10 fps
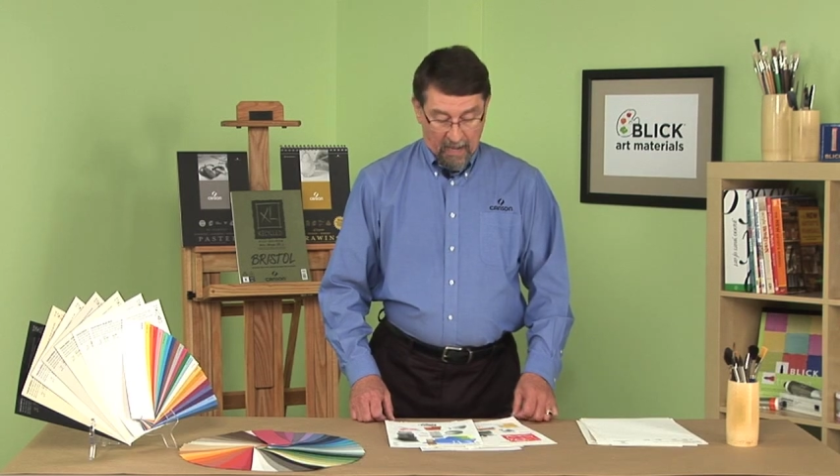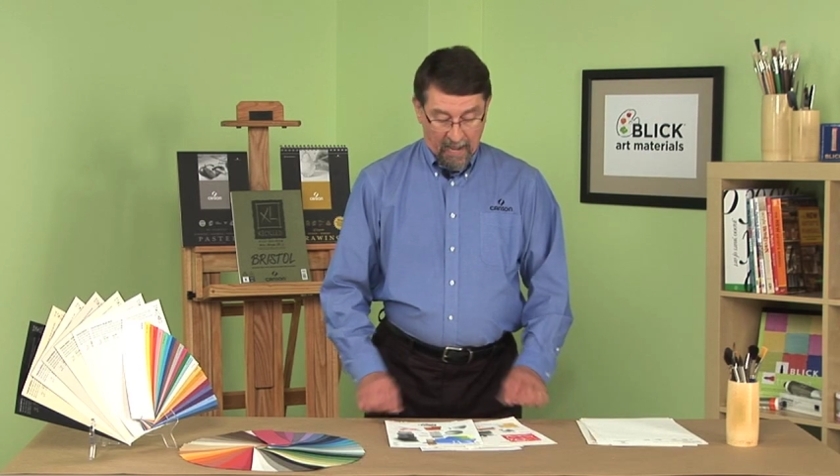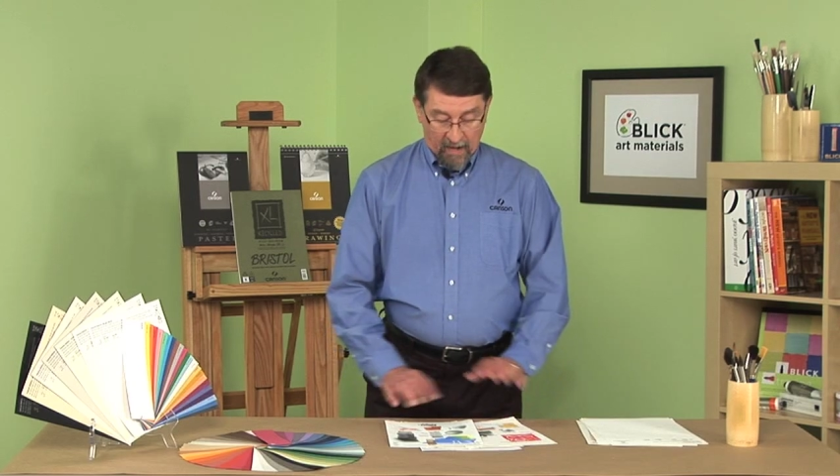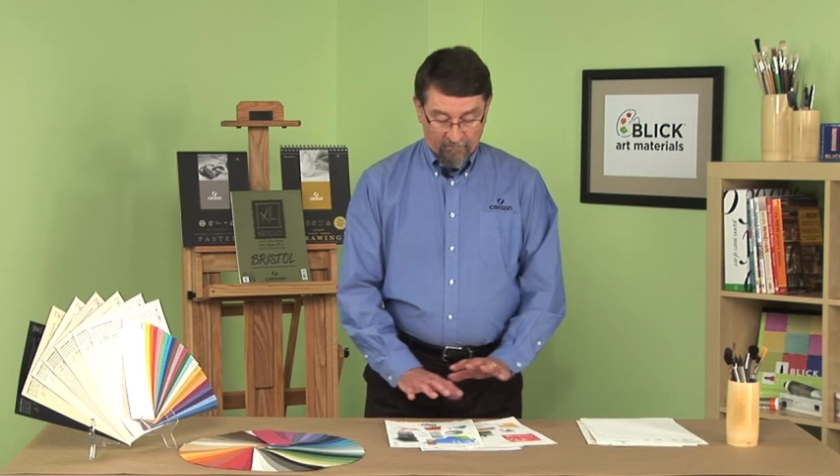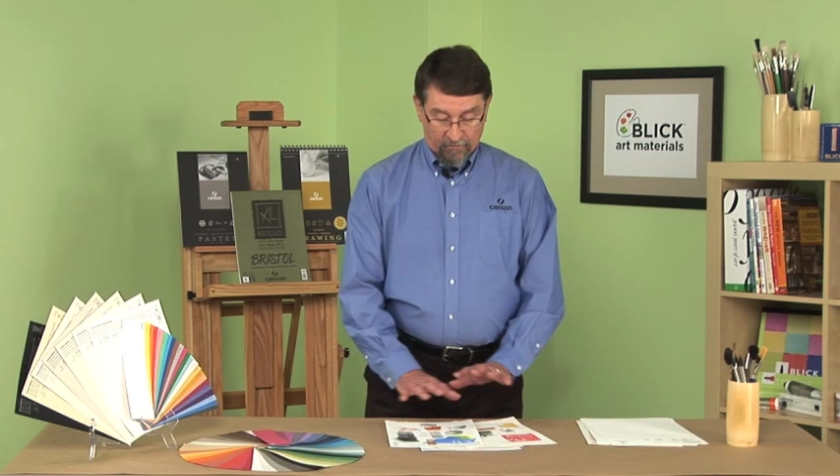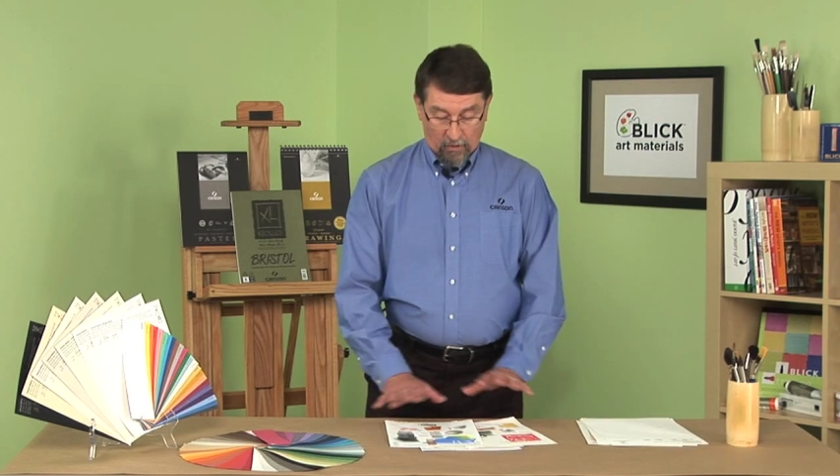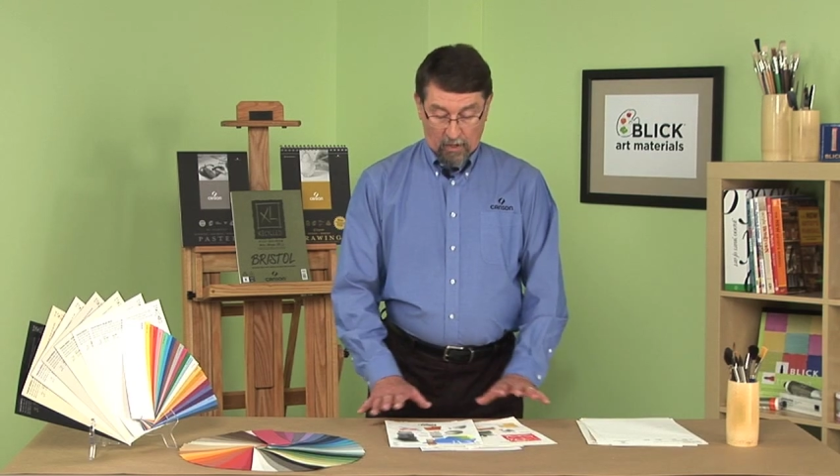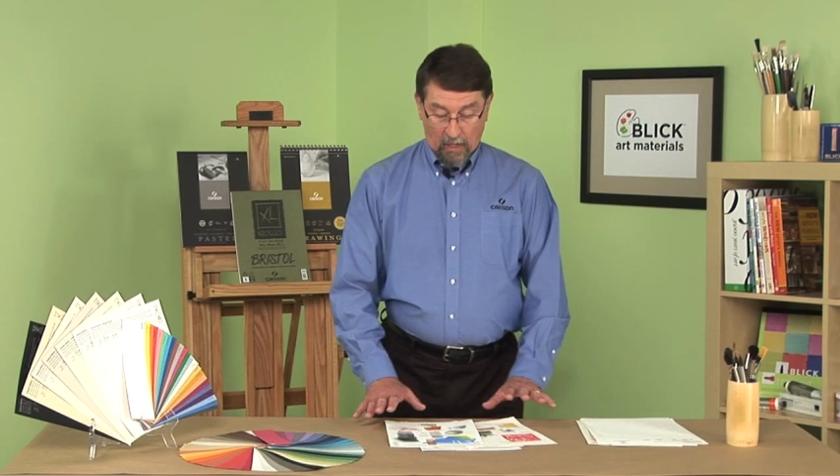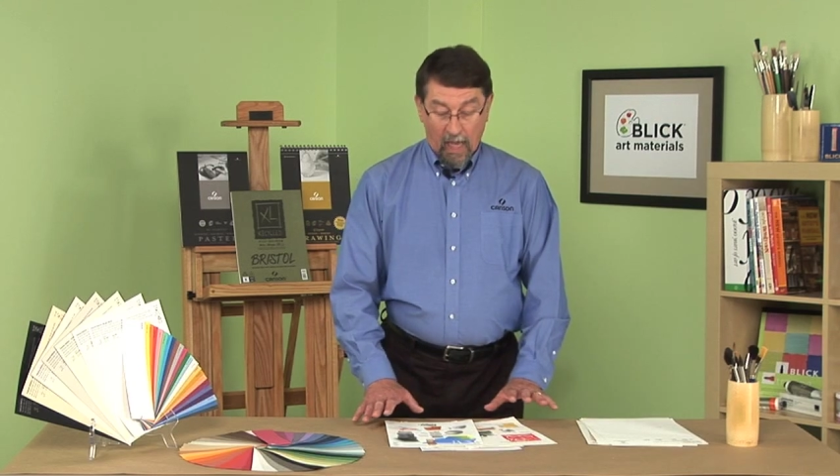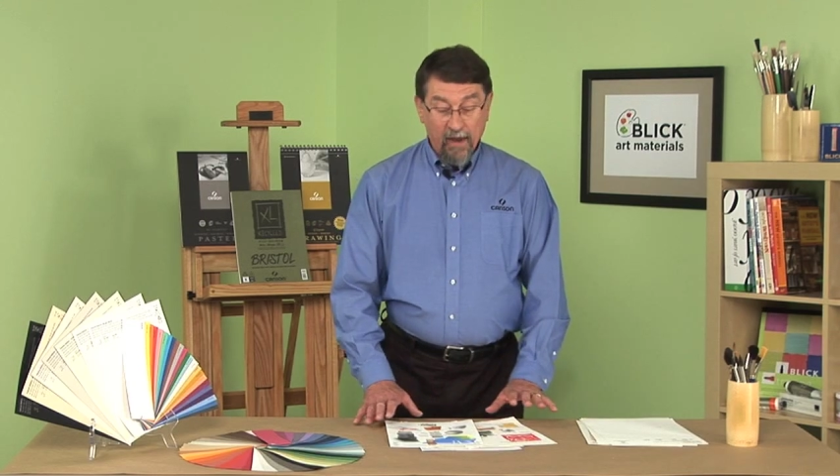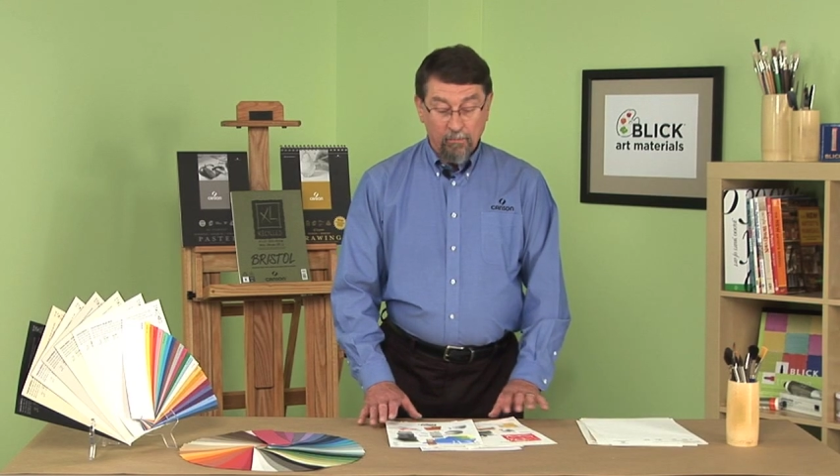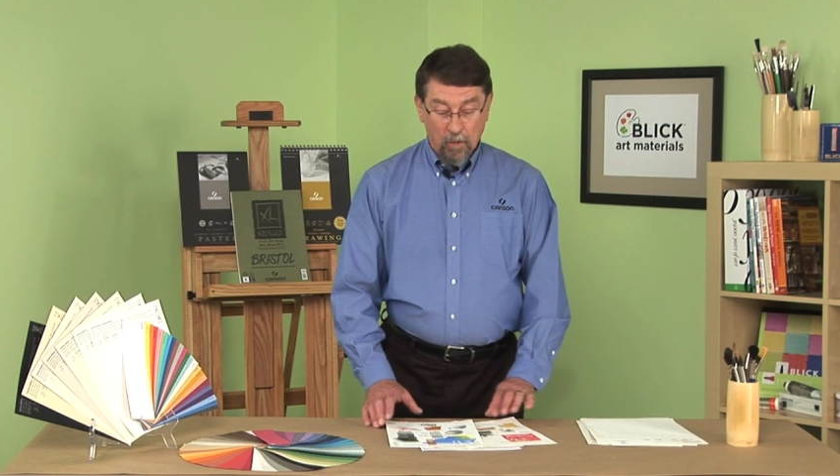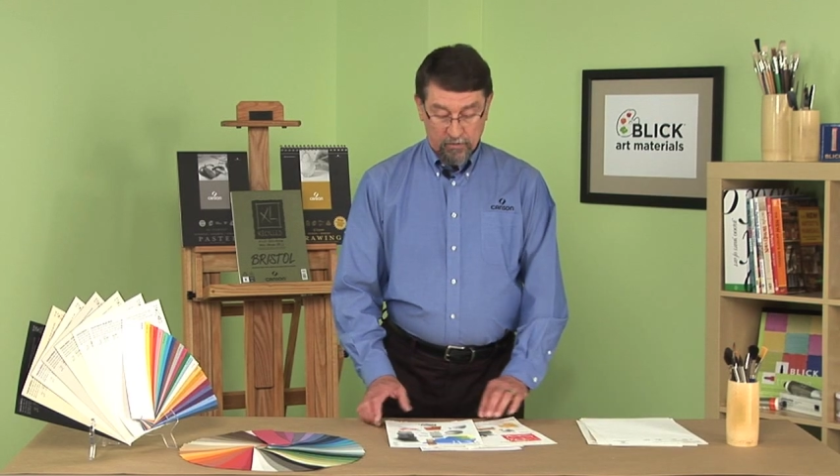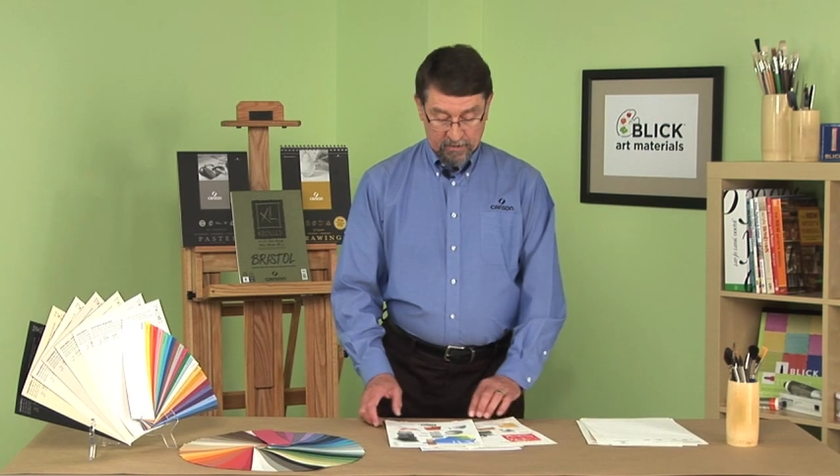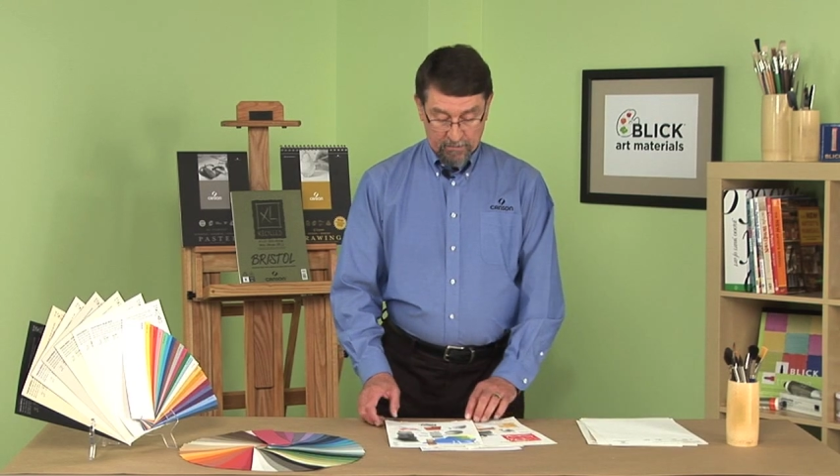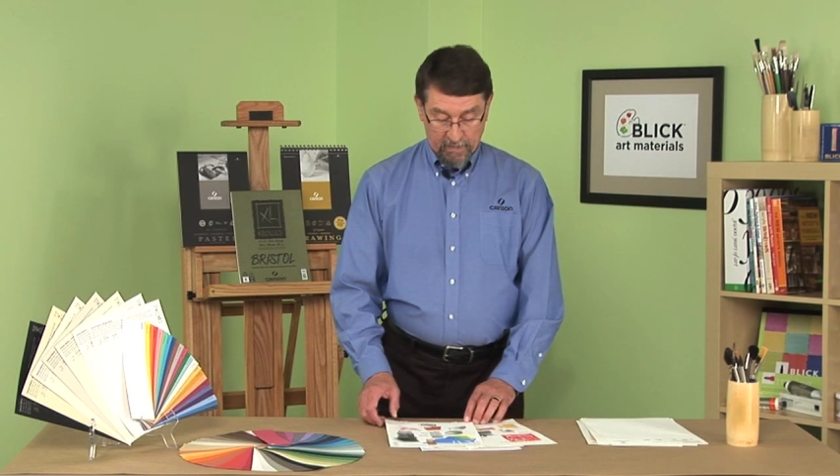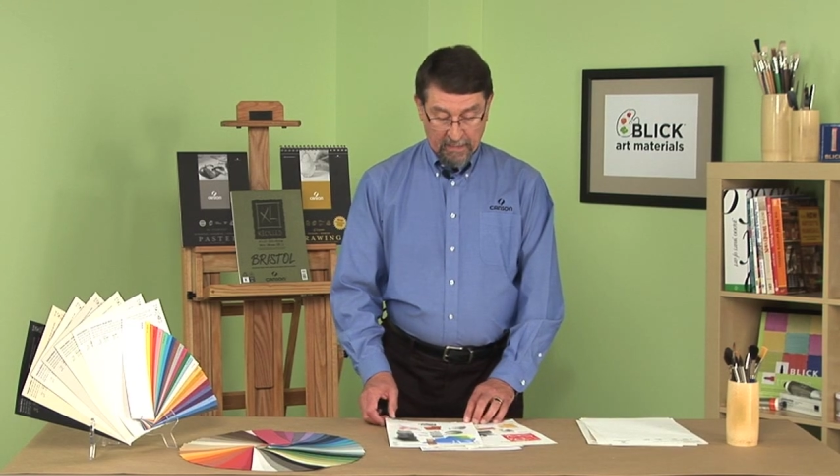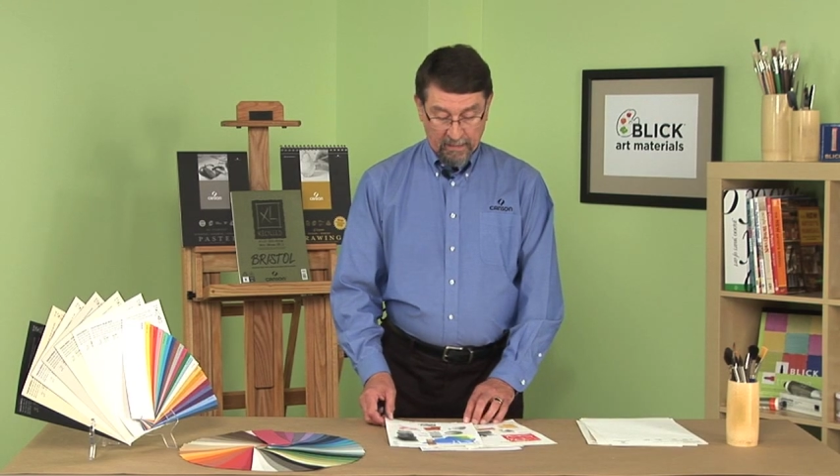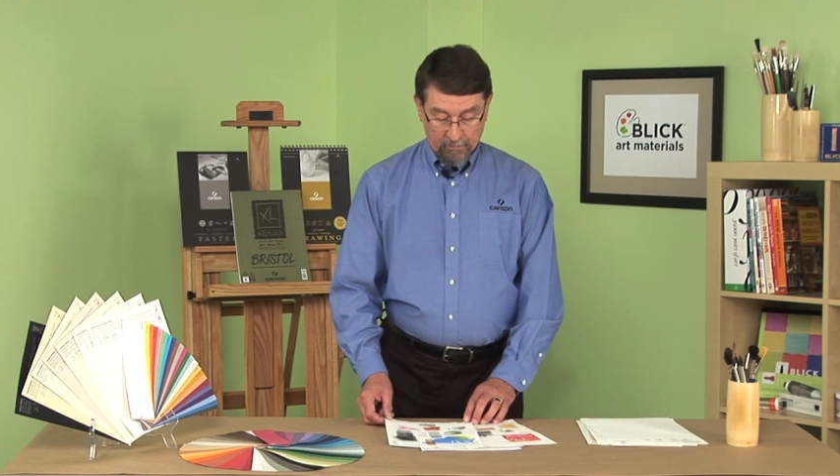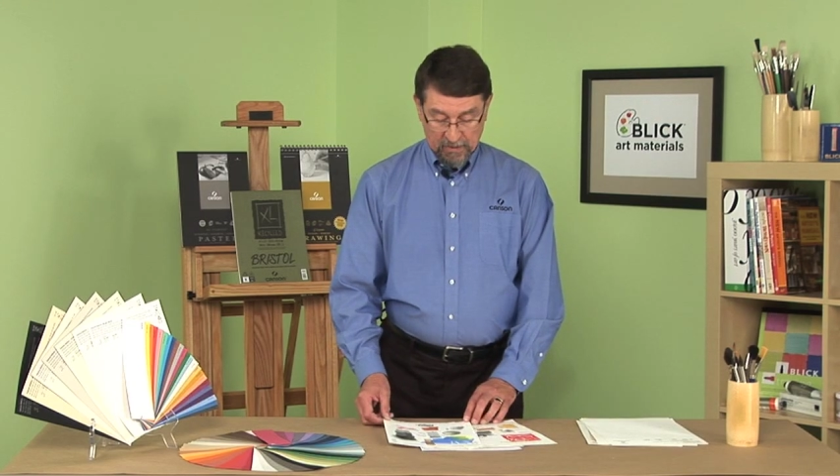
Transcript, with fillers: and for a lot of multimedia